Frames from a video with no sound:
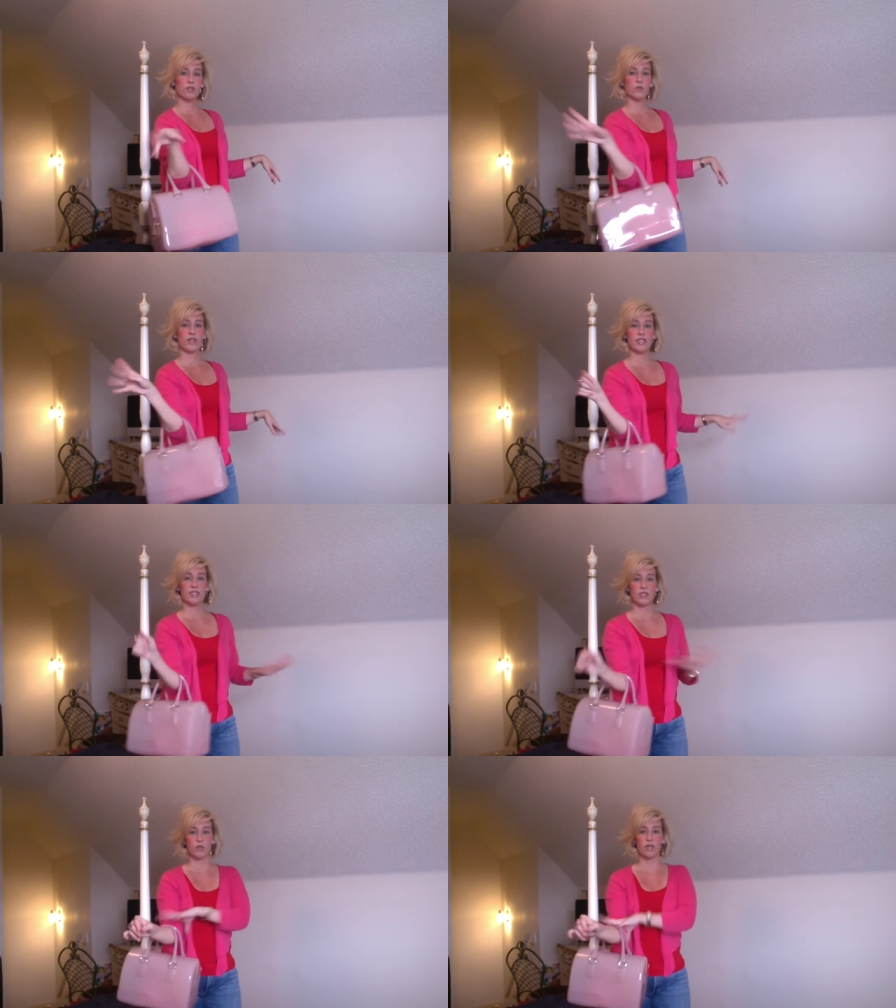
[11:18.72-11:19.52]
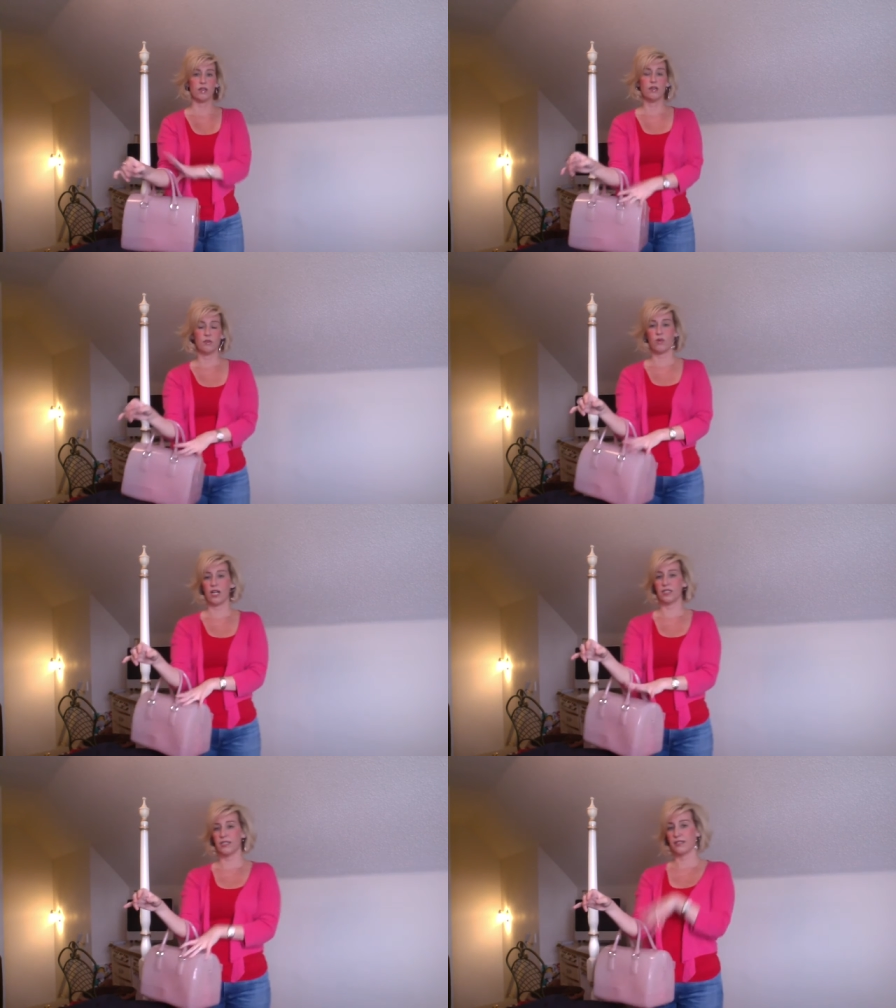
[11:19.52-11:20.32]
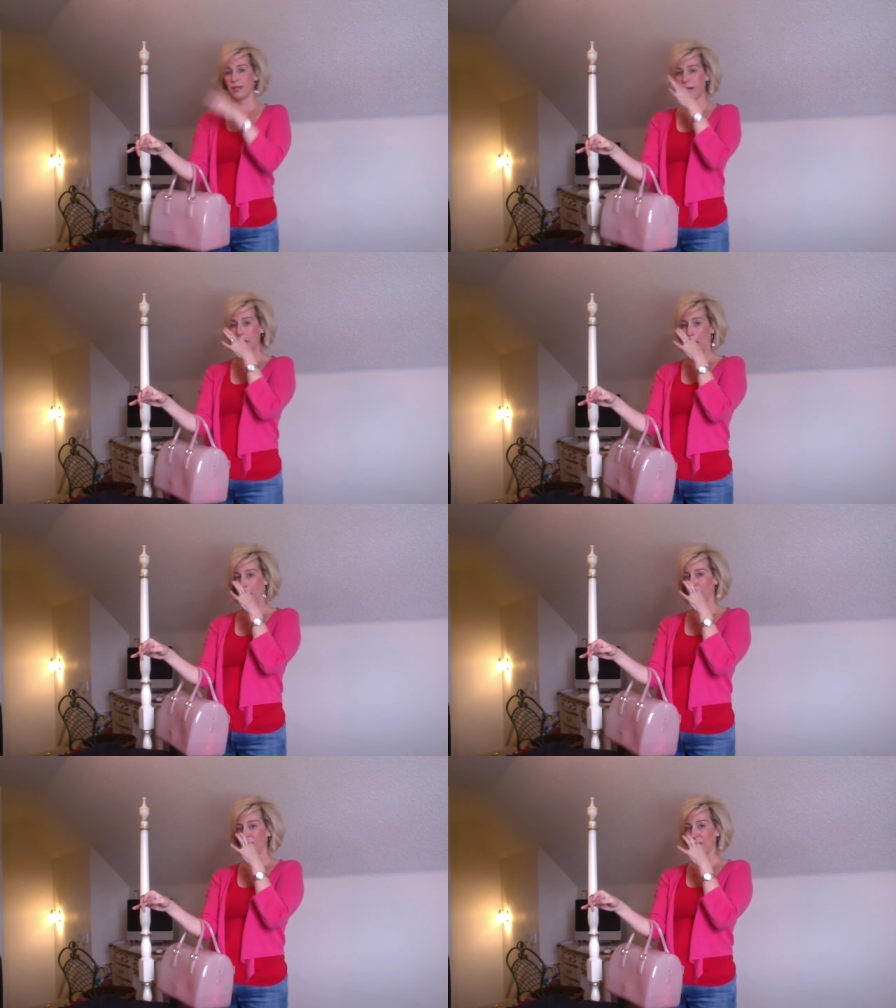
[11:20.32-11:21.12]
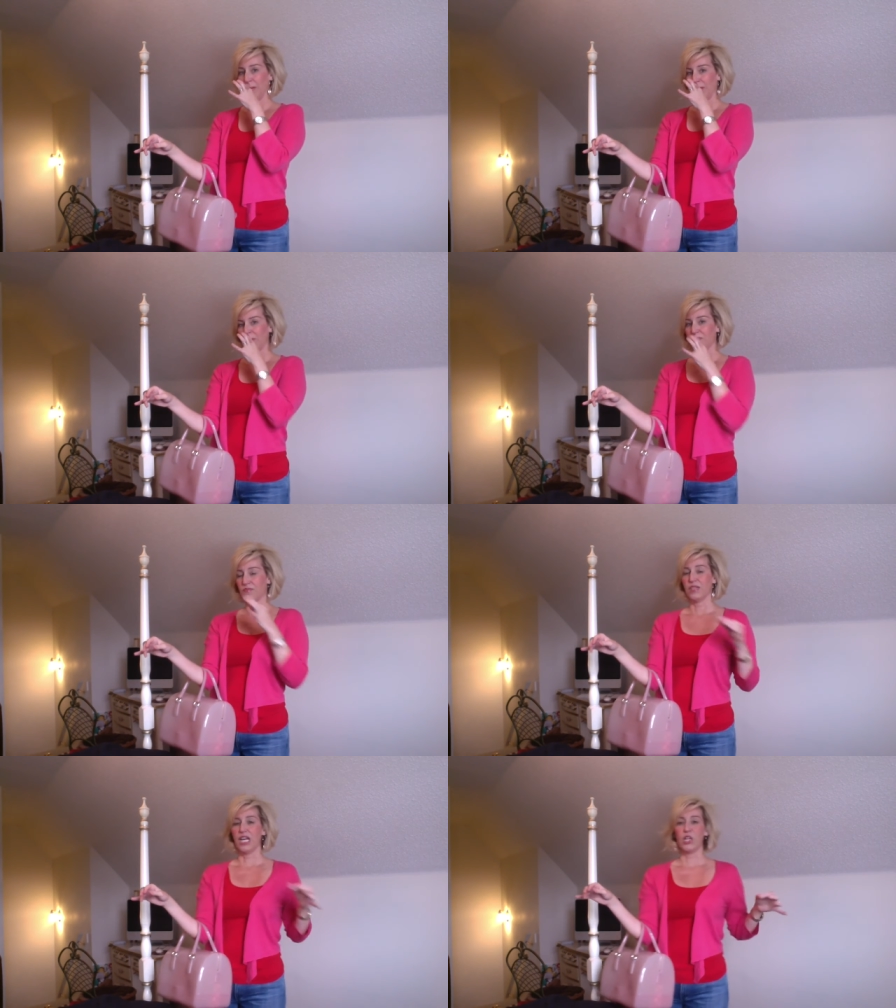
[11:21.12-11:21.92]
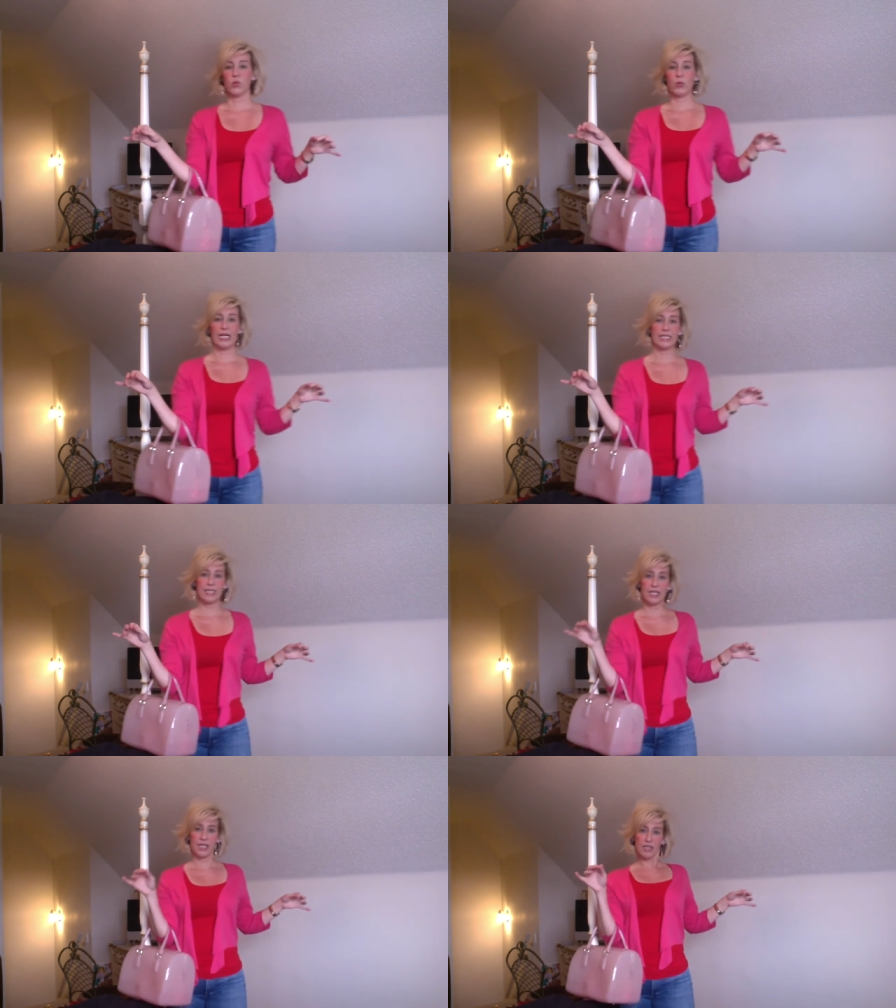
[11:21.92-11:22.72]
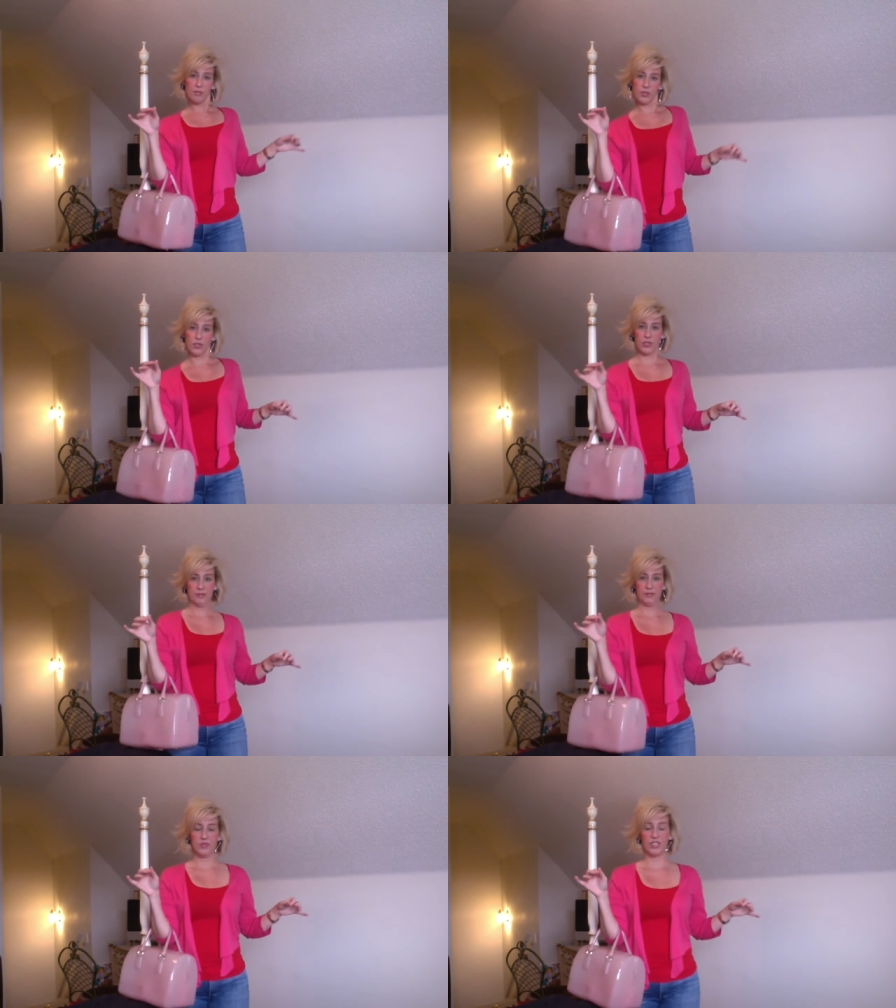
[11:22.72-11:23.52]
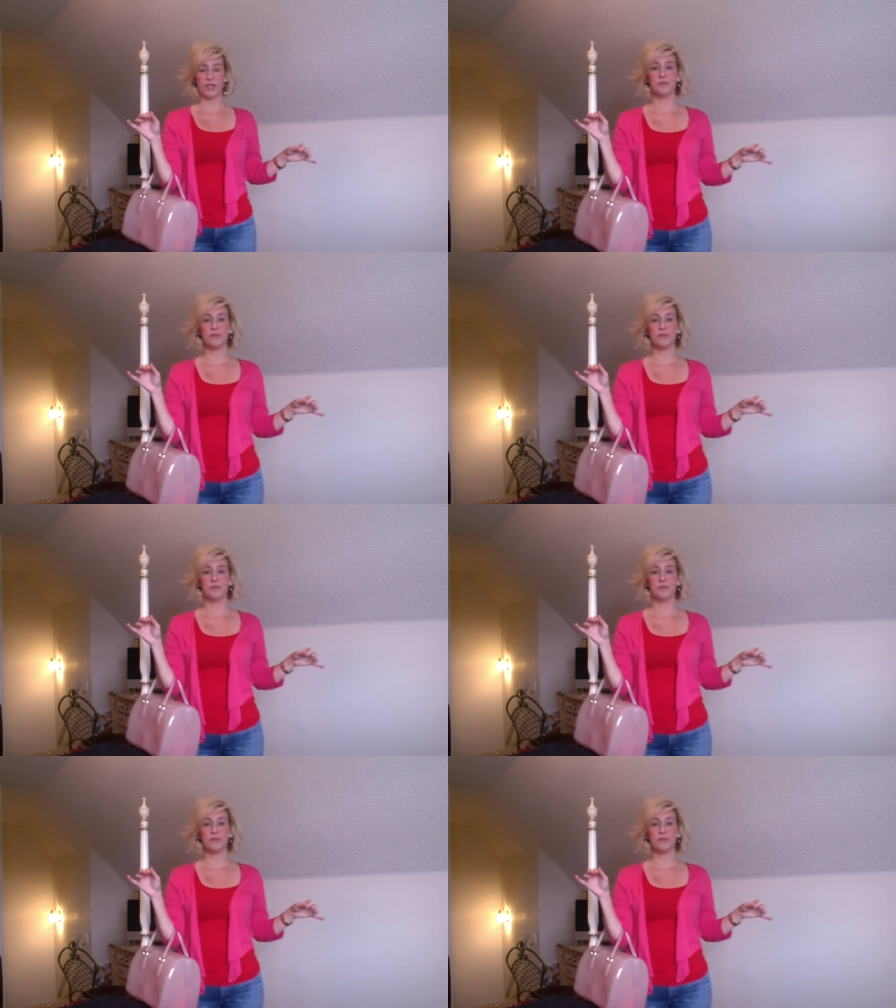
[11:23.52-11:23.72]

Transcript: with this one while it's uh, otherwise encumbered. So,